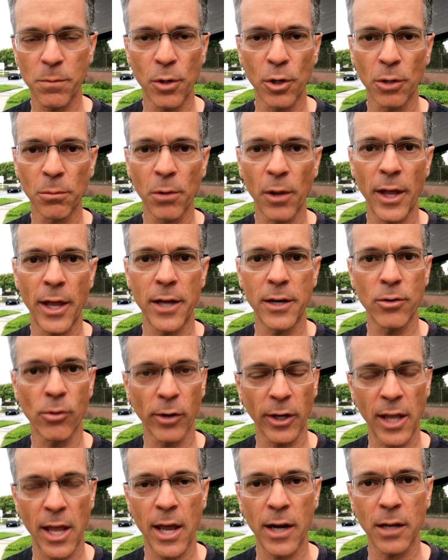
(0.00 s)
Pure Blend
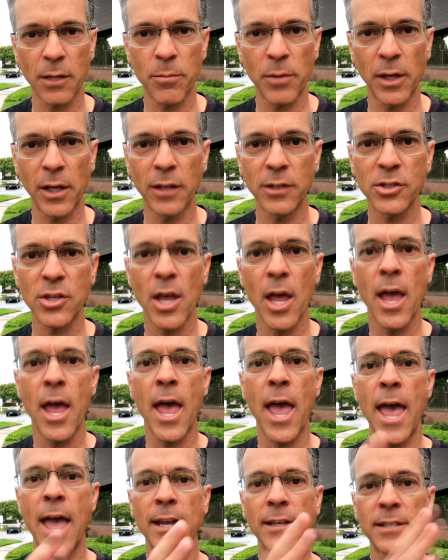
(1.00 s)
Organic Beets
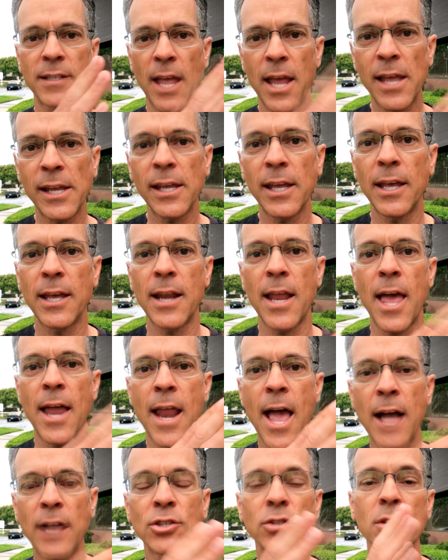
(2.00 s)
and take it
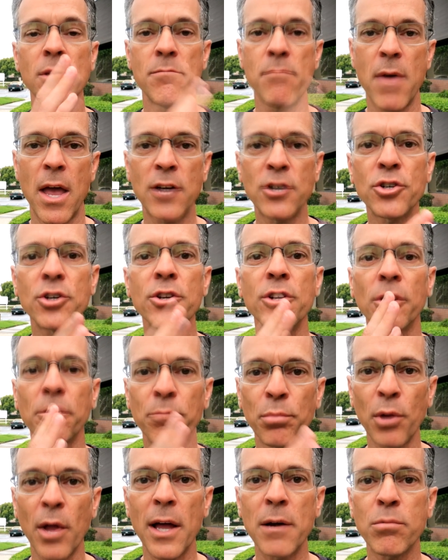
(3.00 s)
and actually measure your
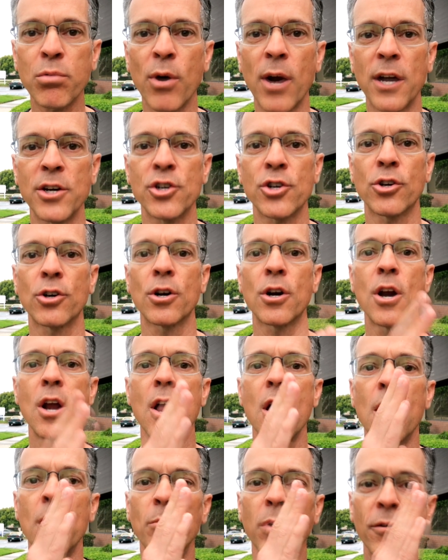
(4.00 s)
blood pressure
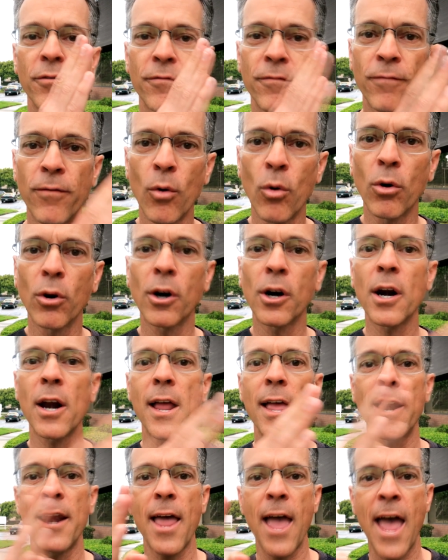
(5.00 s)
before
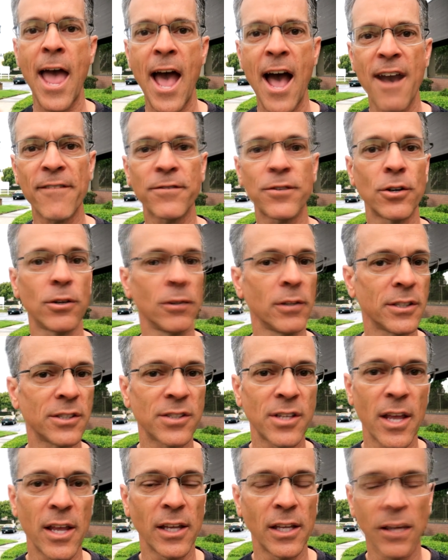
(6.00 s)
and after. Let's
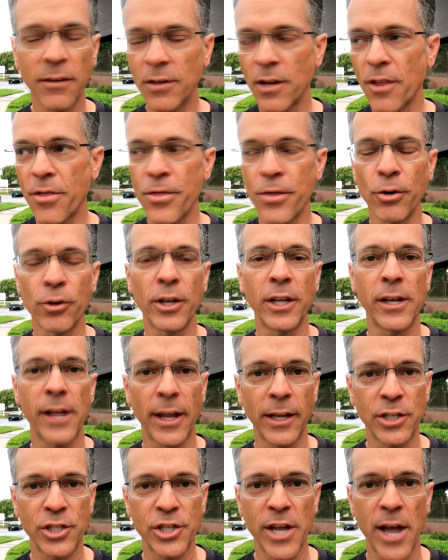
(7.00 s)
say give it a
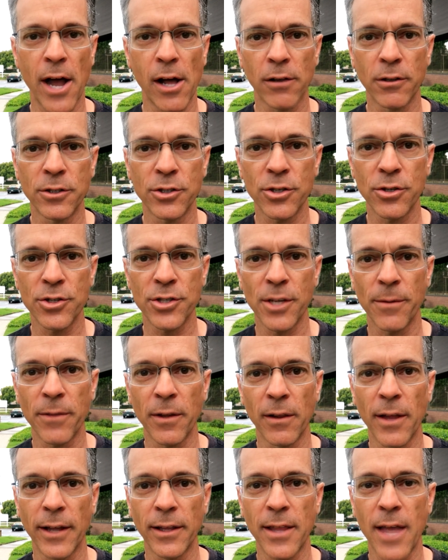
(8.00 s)
30-day challenge or
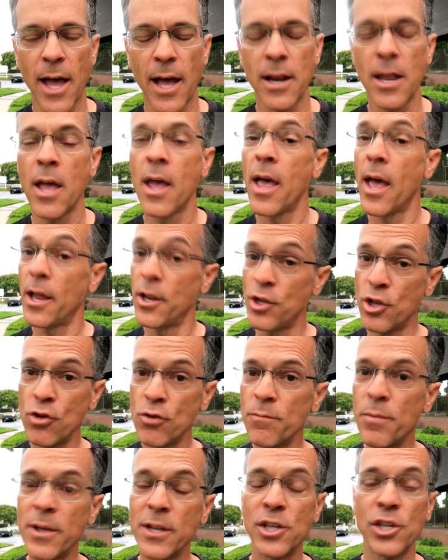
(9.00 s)
something like that, and
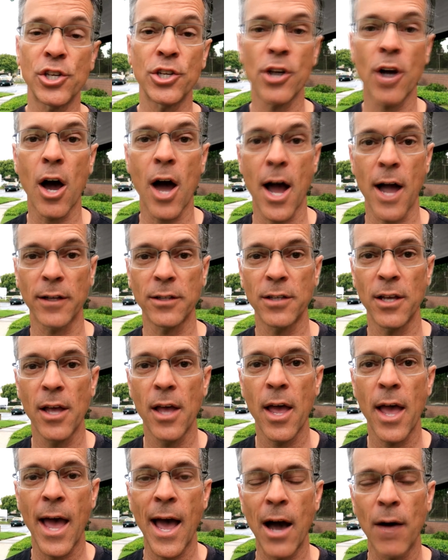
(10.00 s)
you'd be shocked
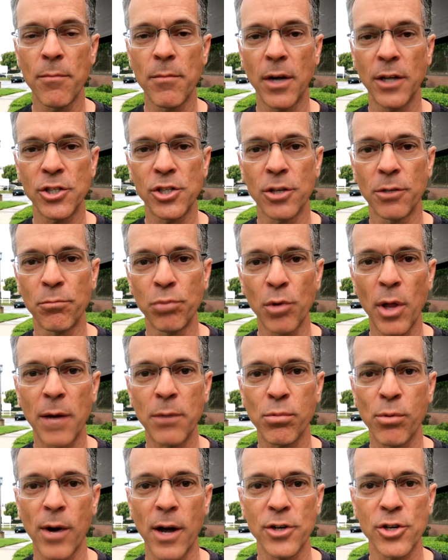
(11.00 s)
how much your
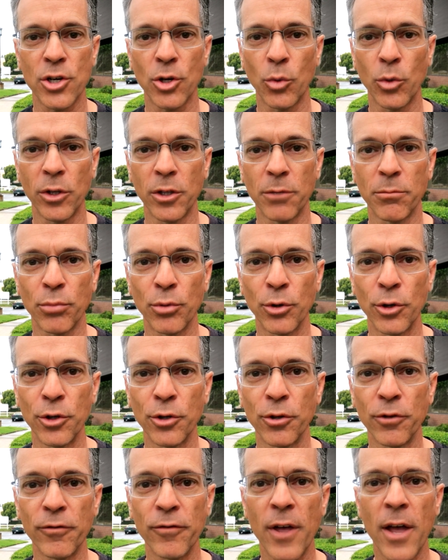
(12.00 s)
blood pressure will
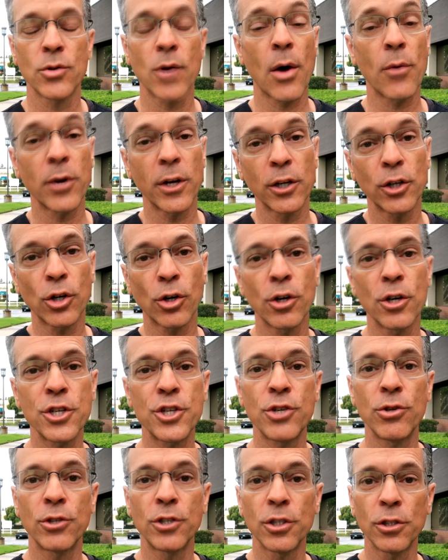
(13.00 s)
improve. So I would
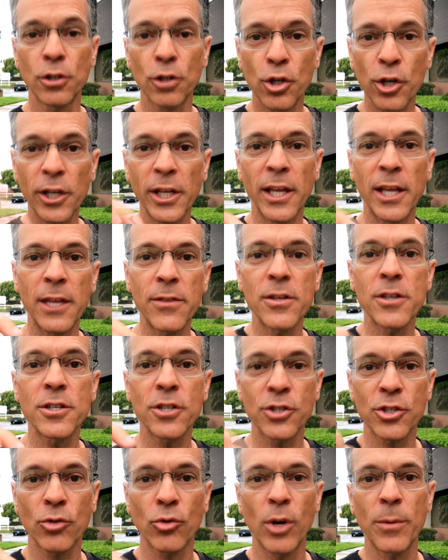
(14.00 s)
encourage you to look in the
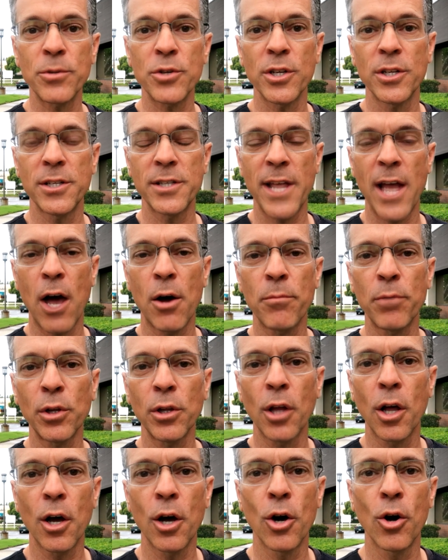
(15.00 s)
description down
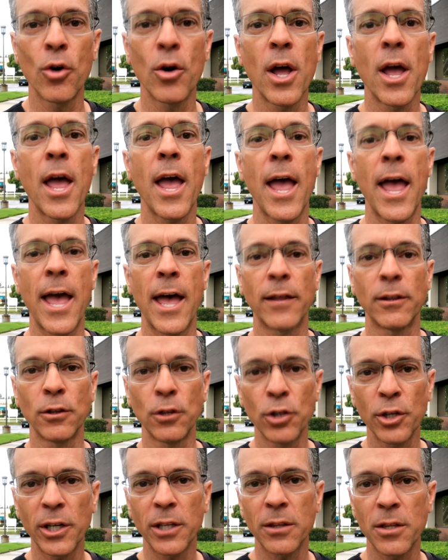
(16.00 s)
below
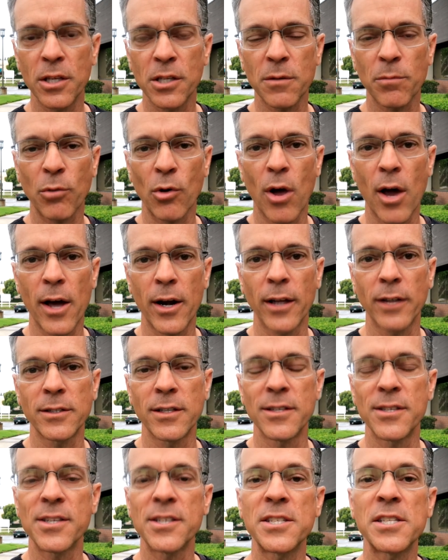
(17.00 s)
and look at this product
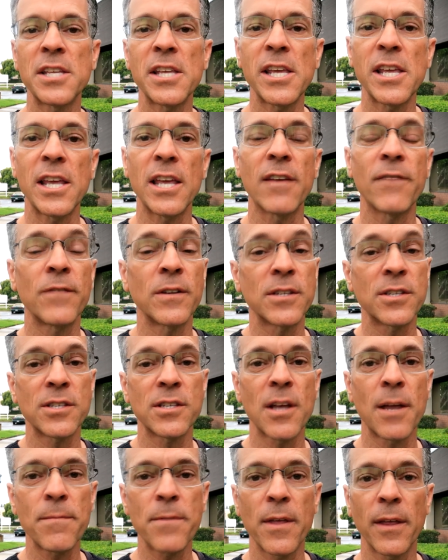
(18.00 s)
and see if it's
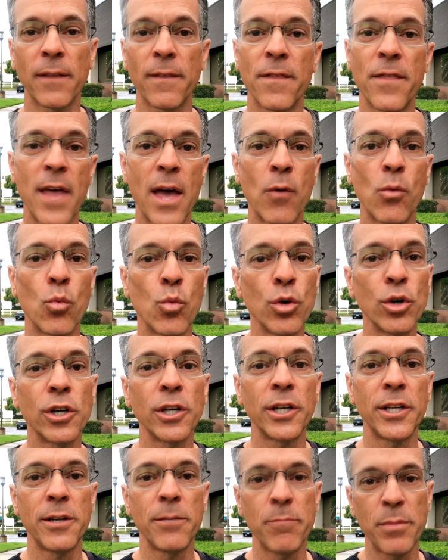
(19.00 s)
something that
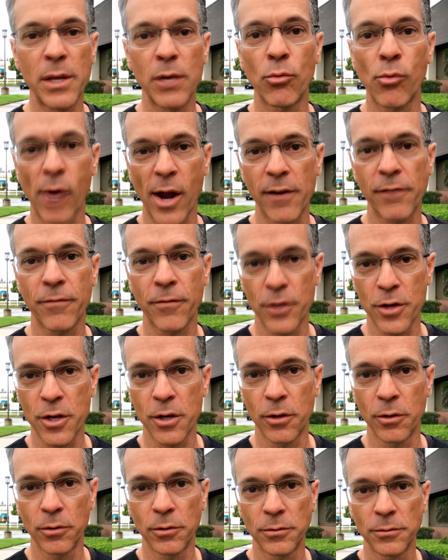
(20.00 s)
would be right for
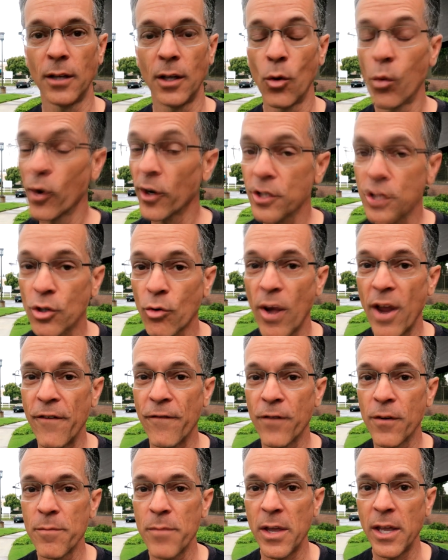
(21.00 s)
you. It works great
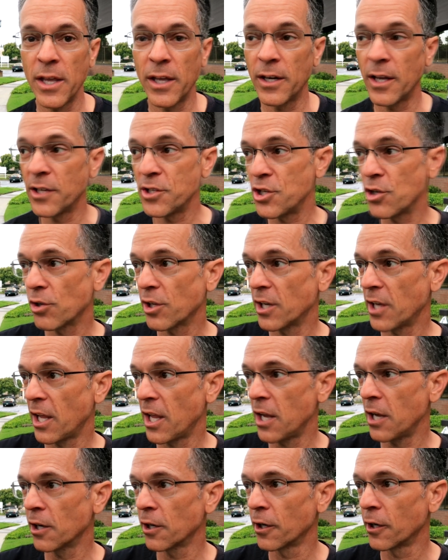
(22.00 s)
for me, and as you can
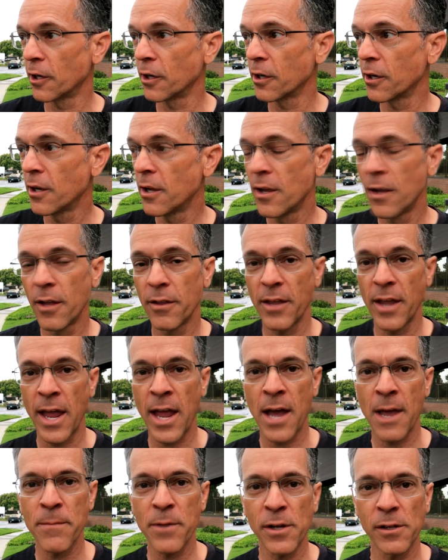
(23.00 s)
hear, the
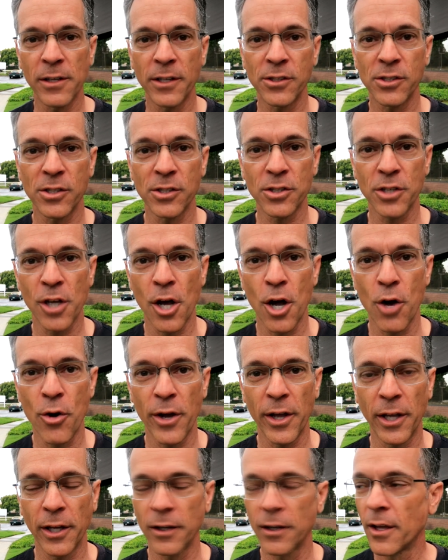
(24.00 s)
ambulance is
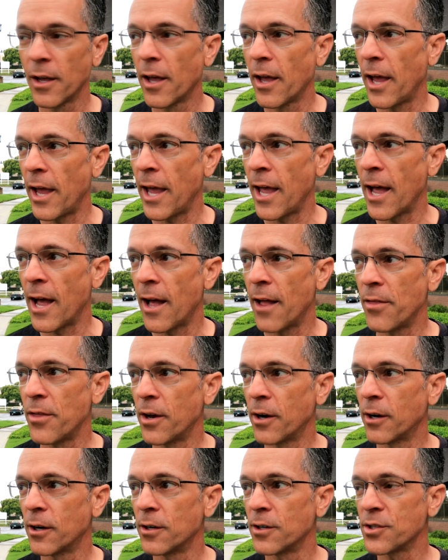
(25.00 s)
going, and
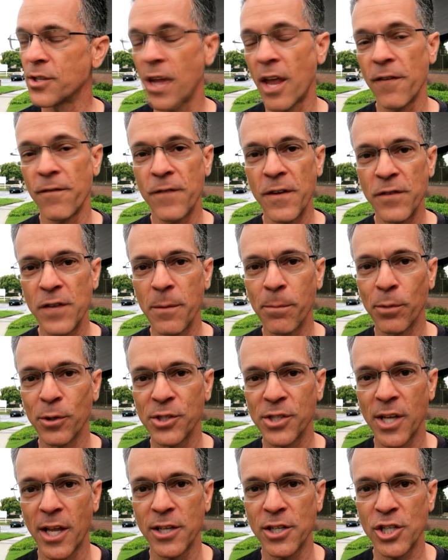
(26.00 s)
there's a
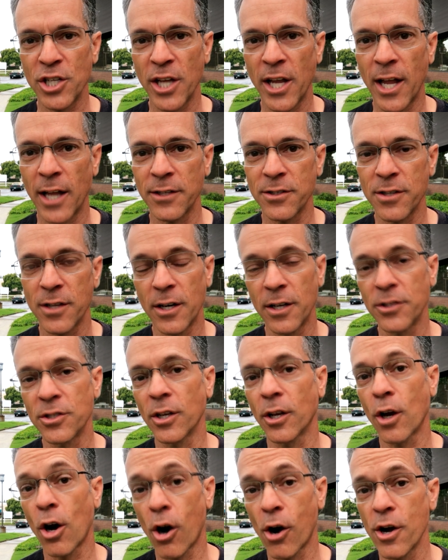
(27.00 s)
50% chance that it's
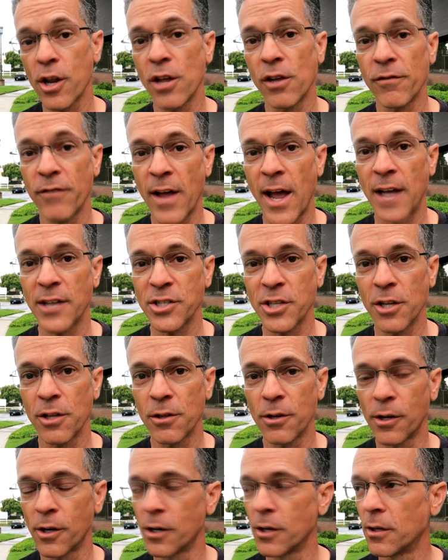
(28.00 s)
a
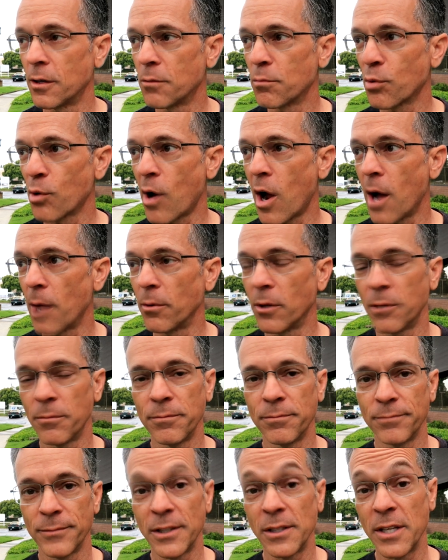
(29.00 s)
cardiovascular
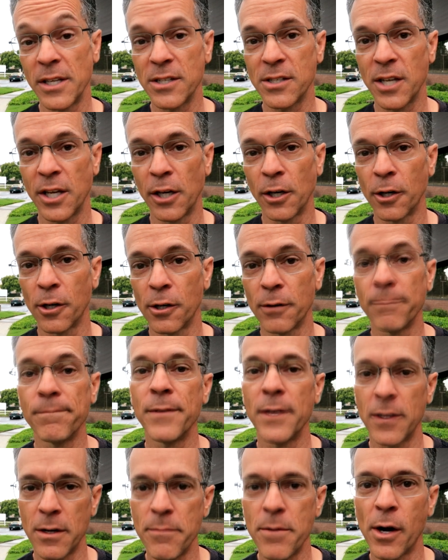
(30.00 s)
problem, at least here
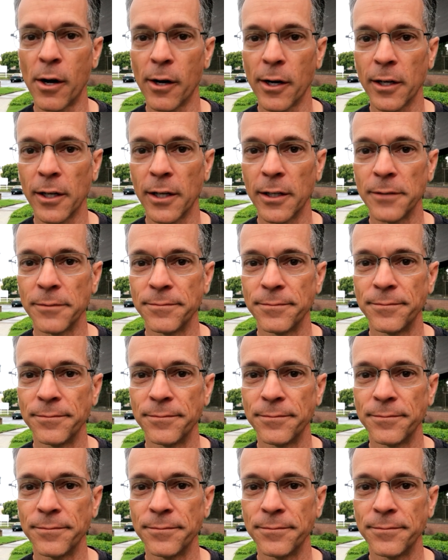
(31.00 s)
in America.